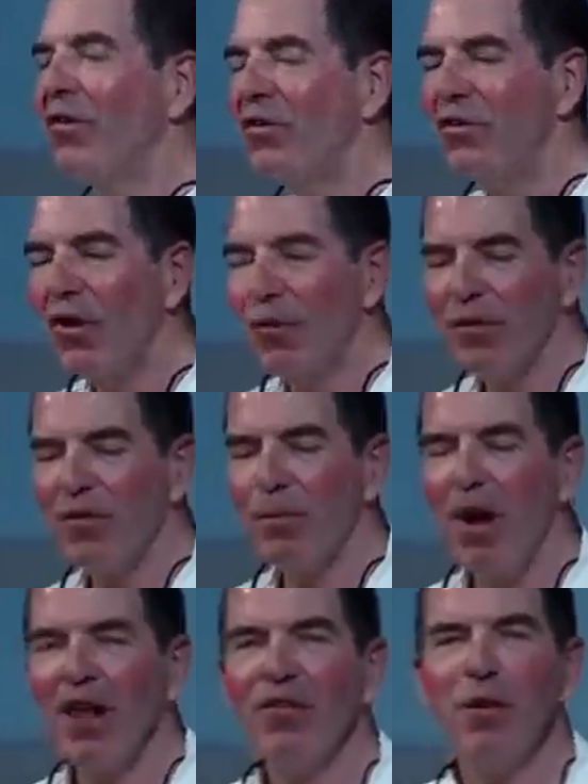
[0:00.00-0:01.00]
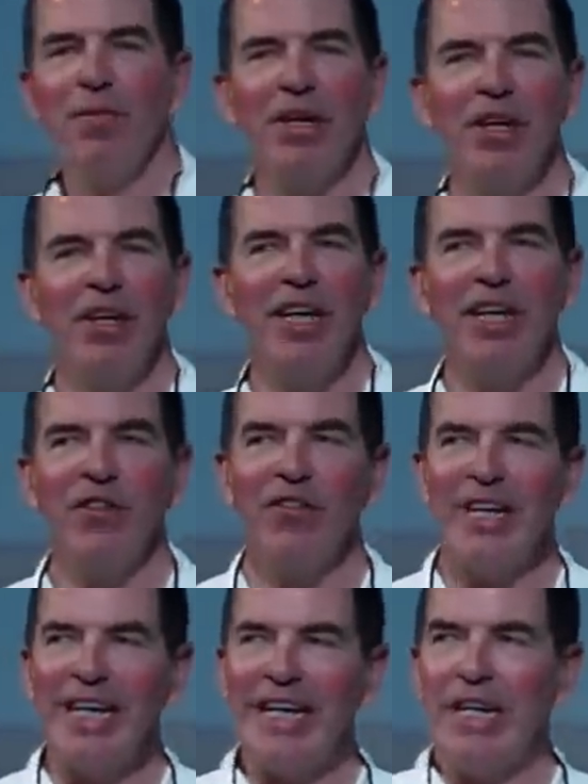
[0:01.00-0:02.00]
So responsibility
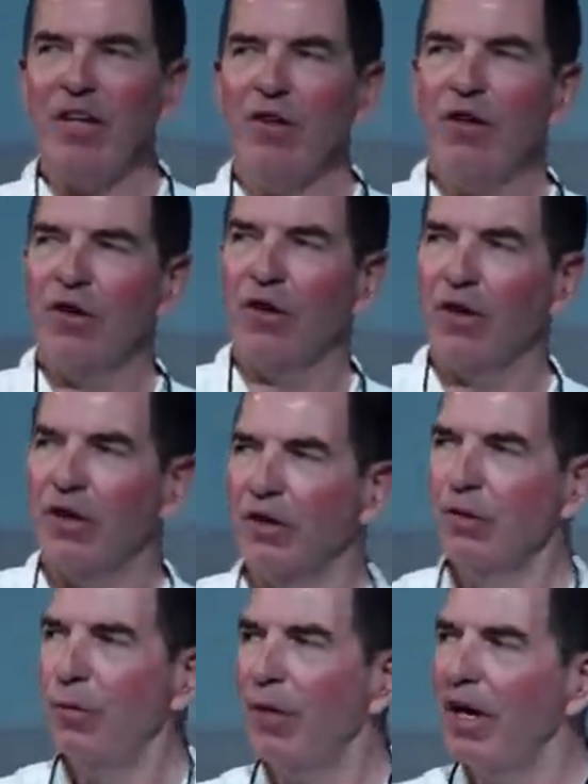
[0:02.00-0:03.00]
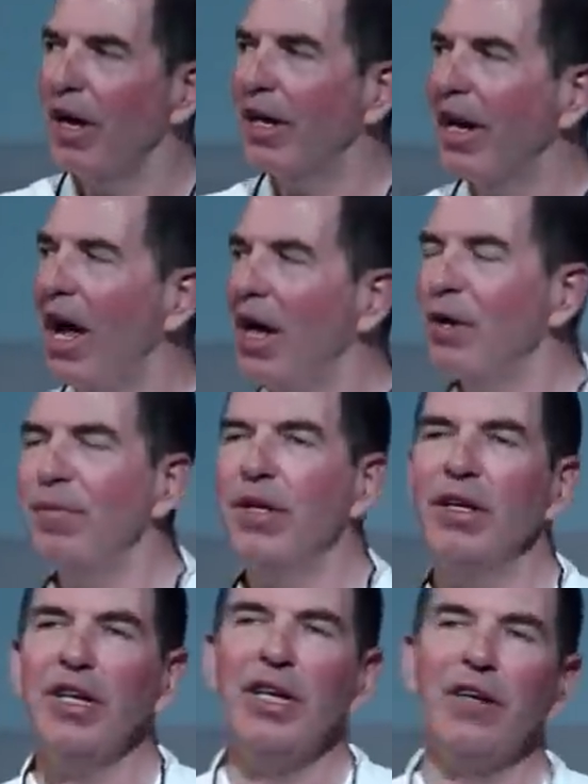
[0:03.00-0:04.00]
is internal, where
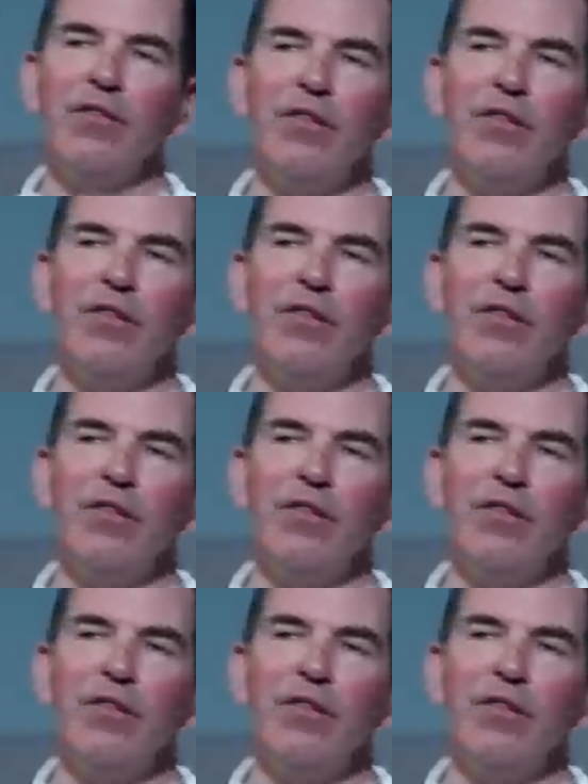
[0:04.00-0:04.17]
accountability